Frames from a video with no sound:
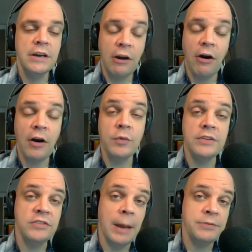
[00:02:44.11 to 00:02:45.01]

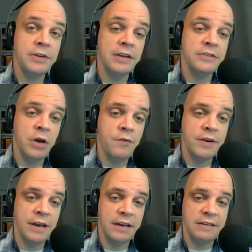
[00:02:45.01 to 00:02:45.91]
concrete steps against
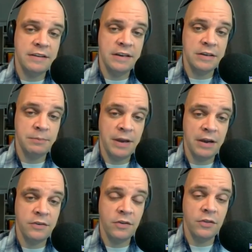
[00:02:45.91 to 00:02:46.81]
COVID-19
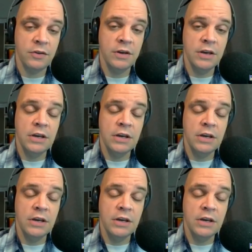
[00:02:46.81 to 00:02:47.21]
compared to the